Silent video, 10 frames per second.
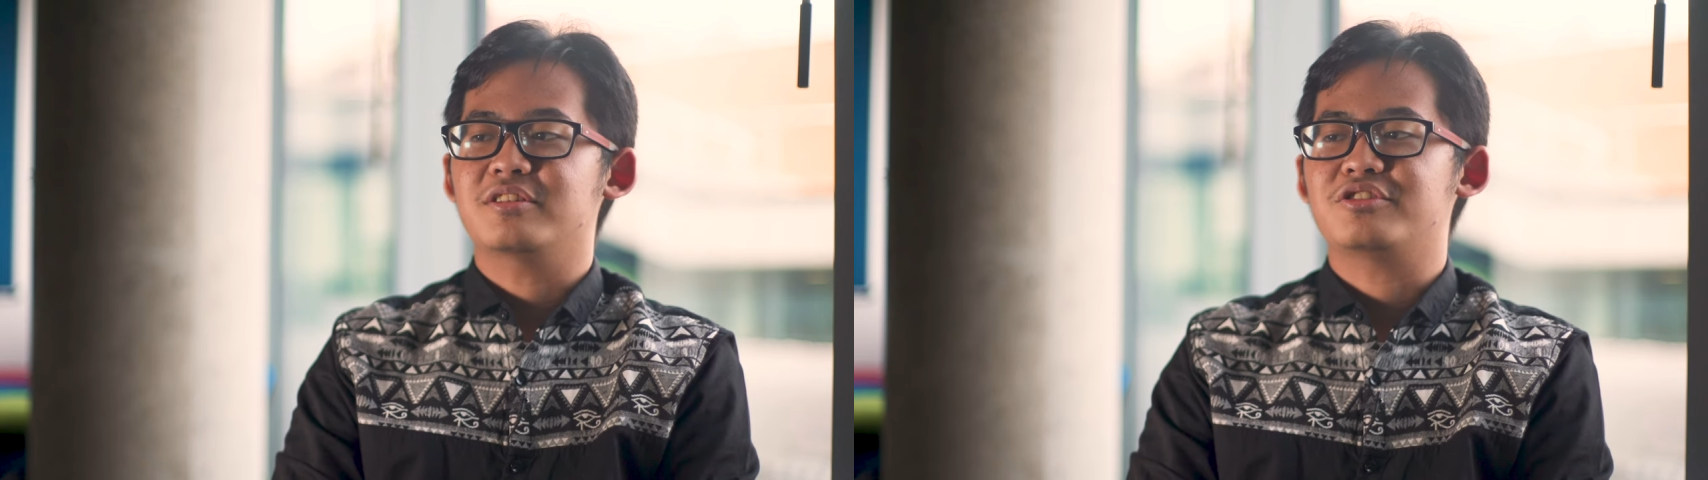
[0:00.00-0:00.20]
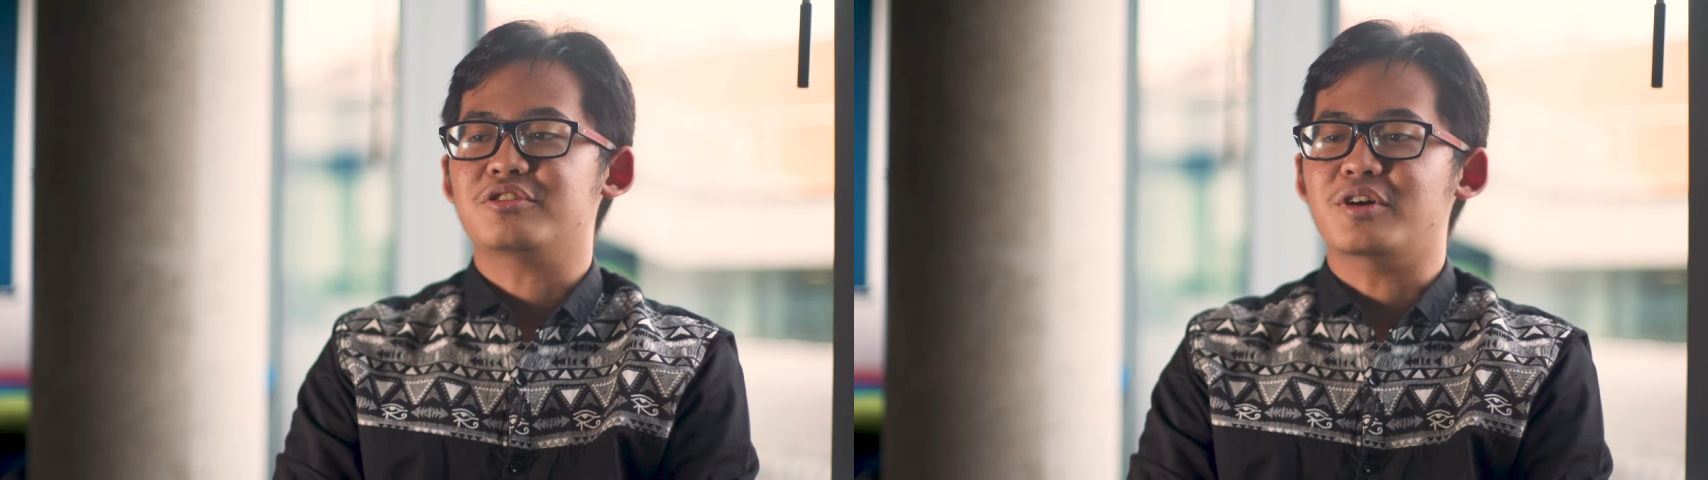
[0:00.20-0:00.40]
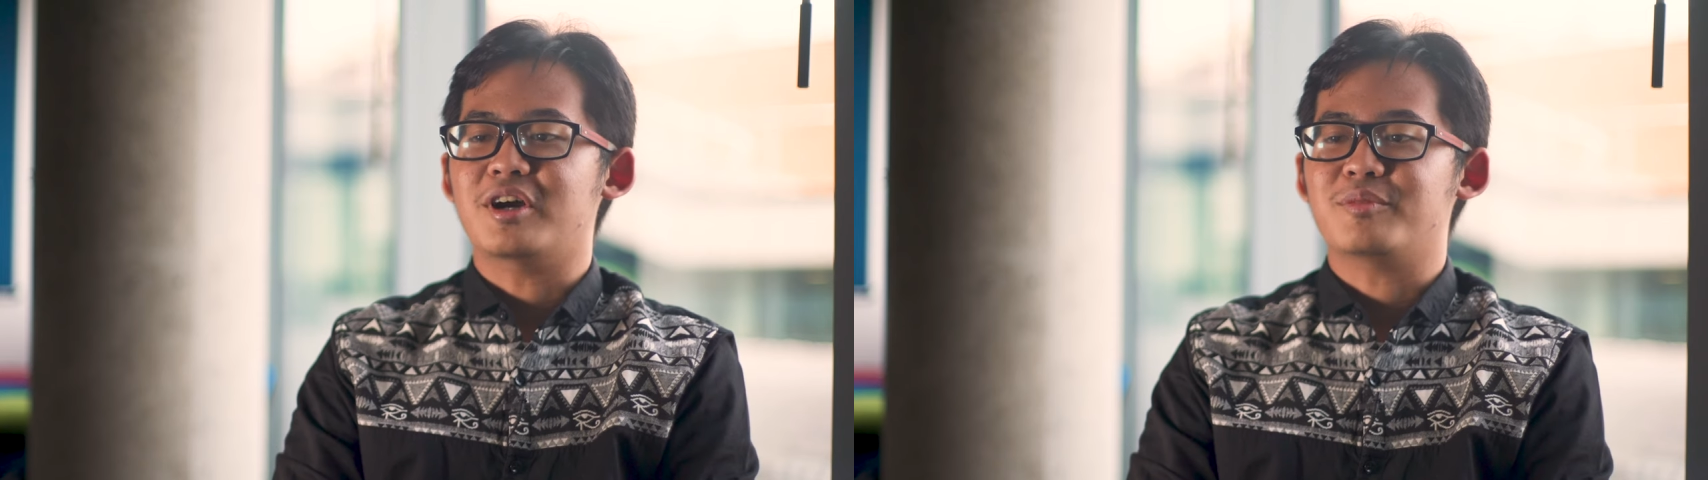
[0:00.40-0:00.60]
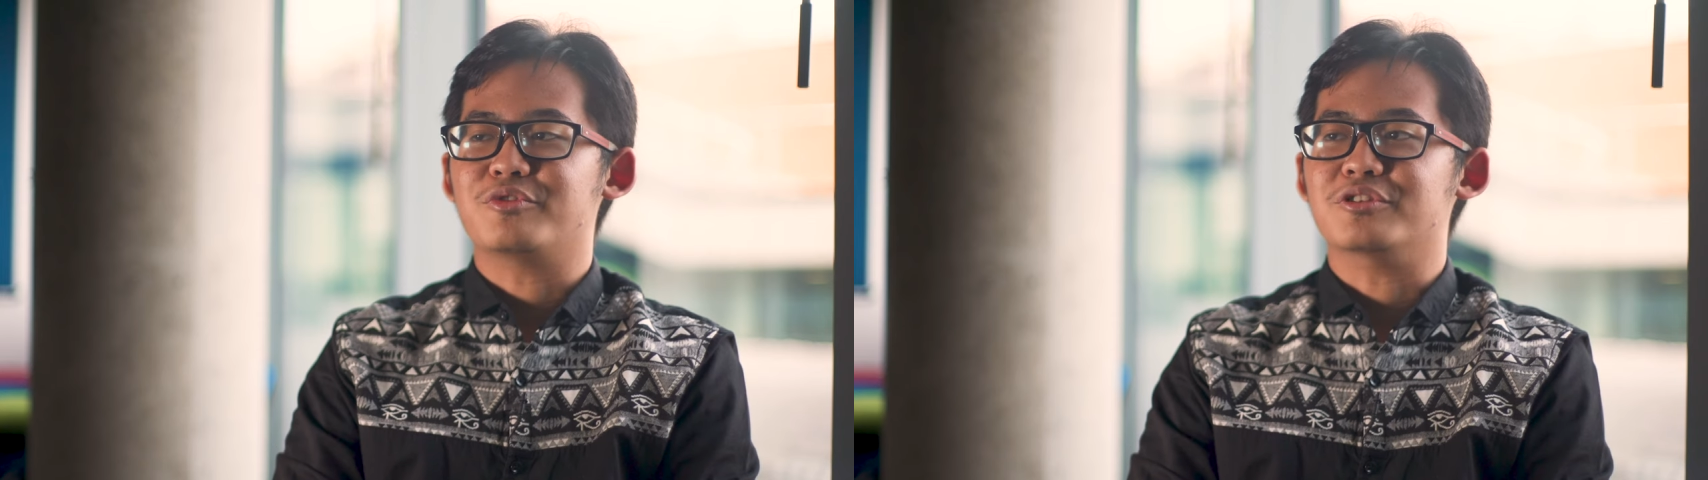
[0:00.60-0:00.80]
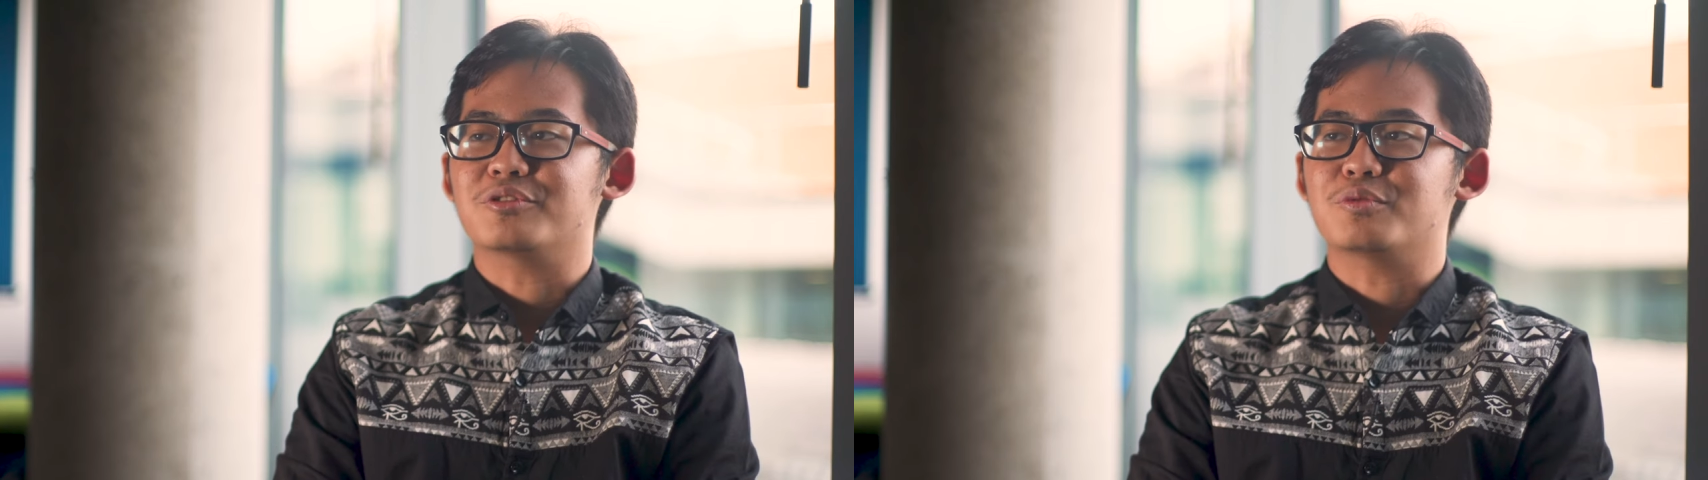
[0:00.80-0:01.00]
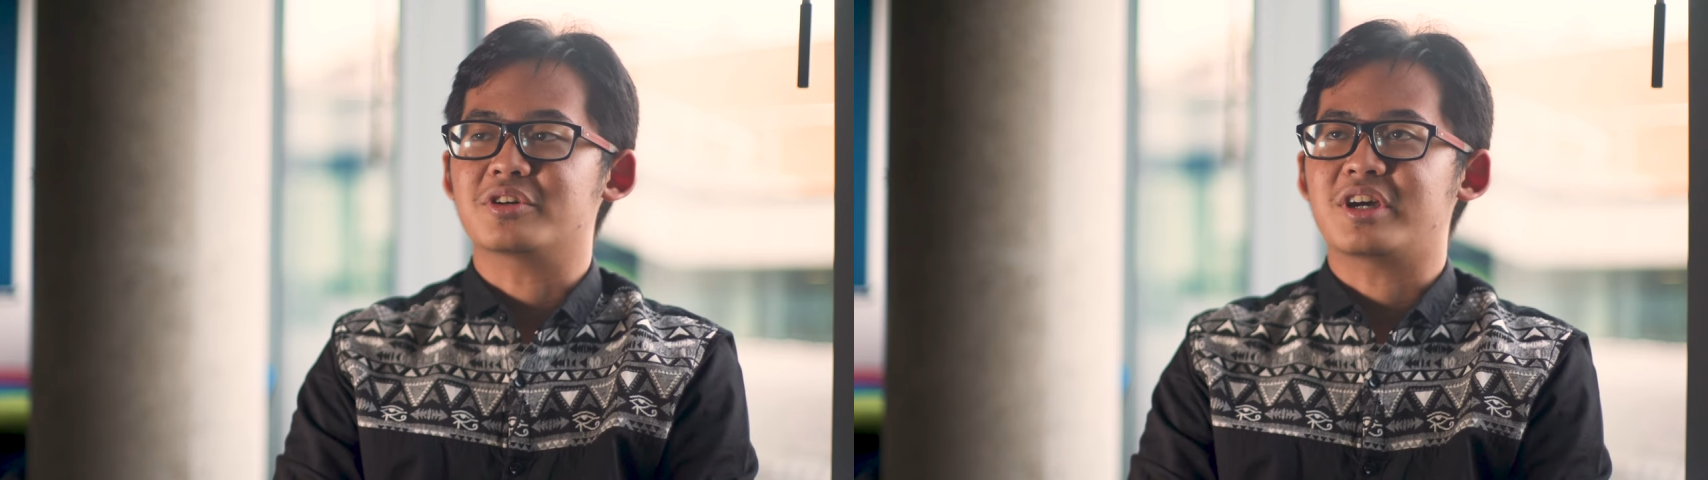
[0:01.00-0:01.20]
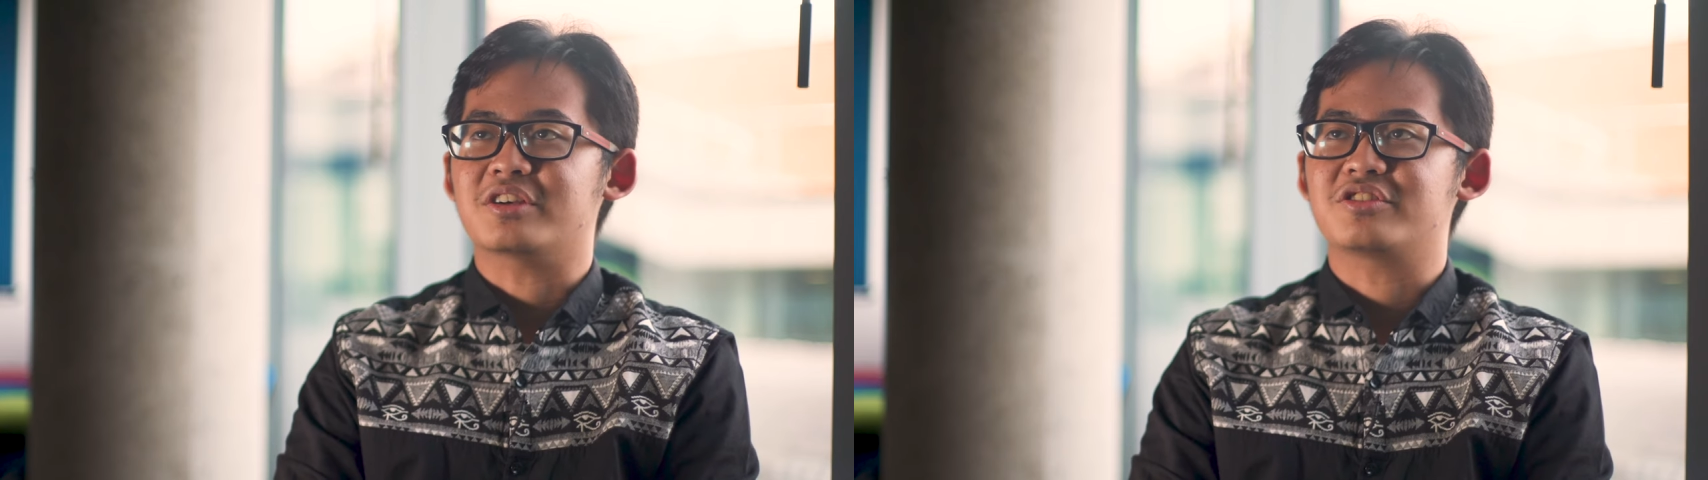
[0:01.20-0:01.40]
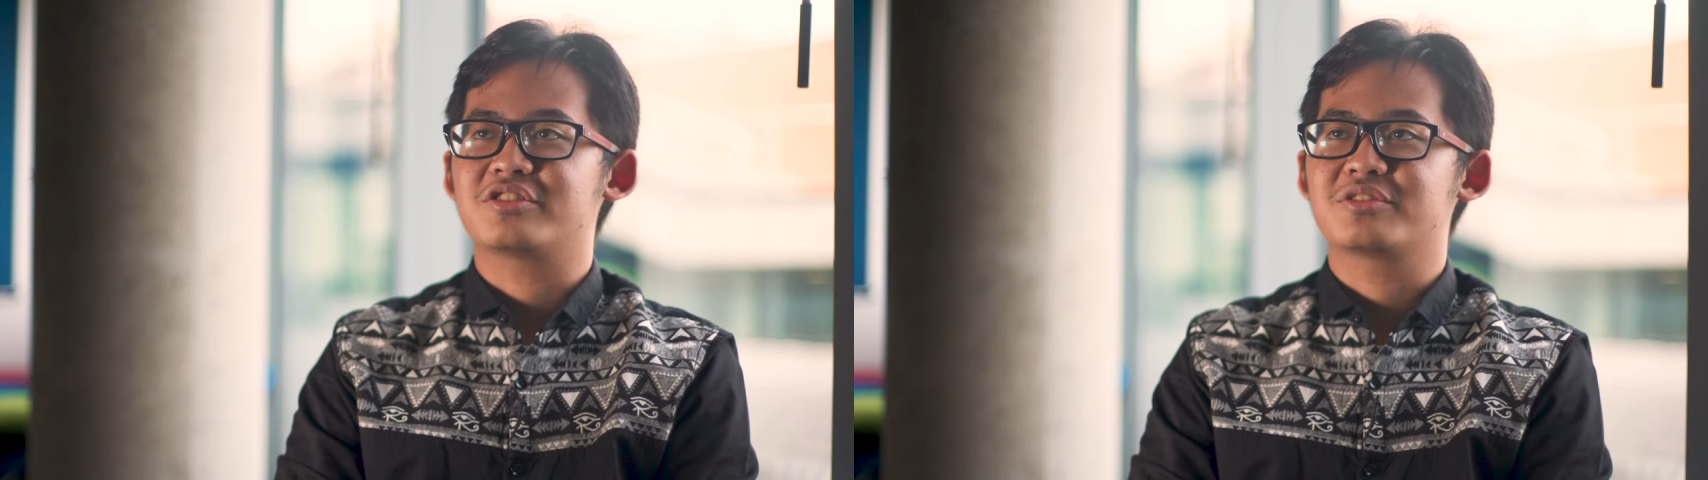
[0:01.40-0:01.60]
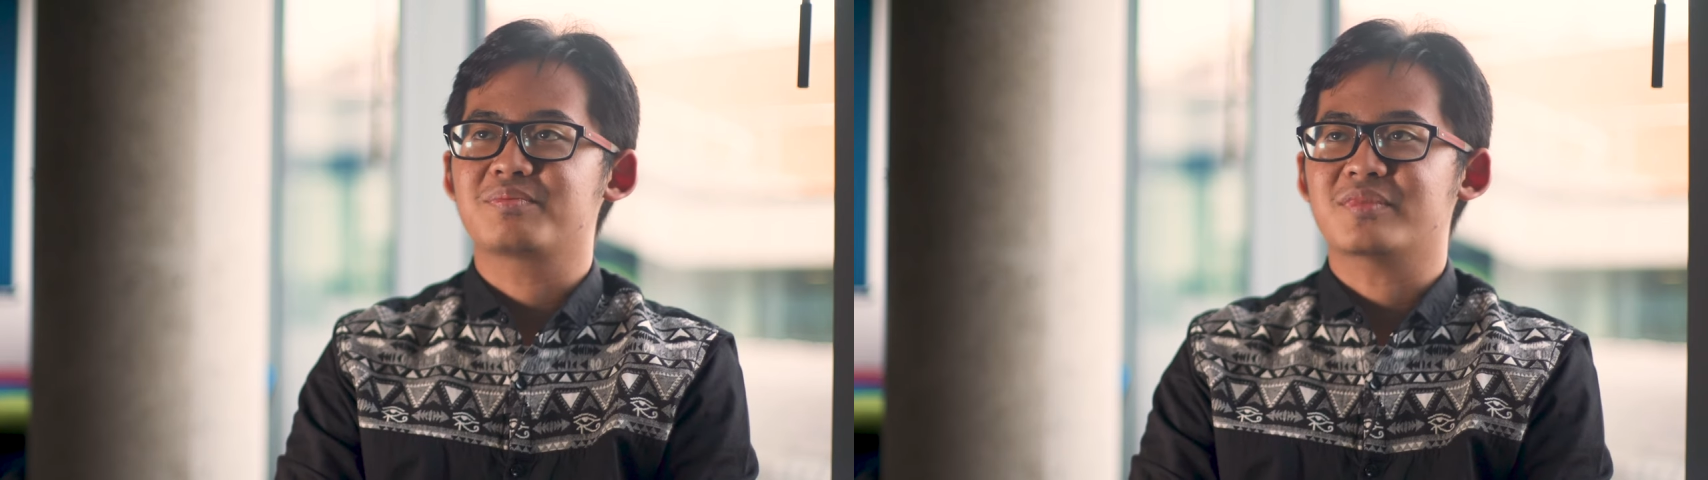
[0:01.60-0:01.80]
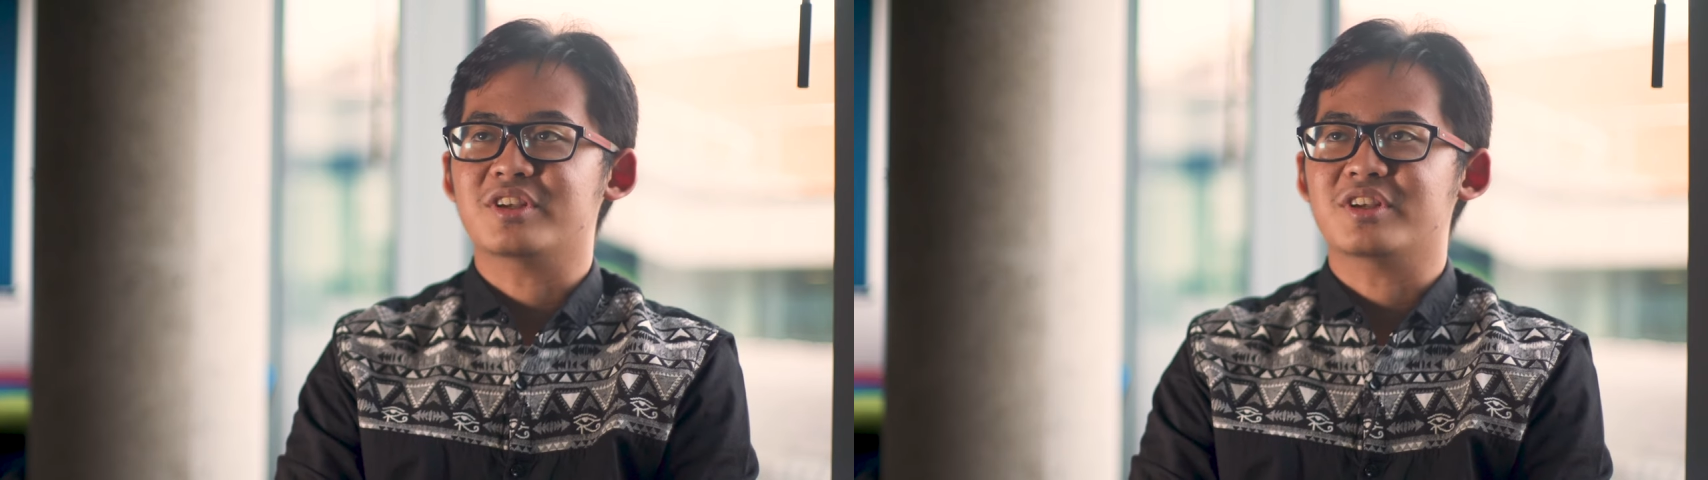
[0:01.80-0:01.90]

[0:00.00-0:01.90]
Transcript: So I'm going to work as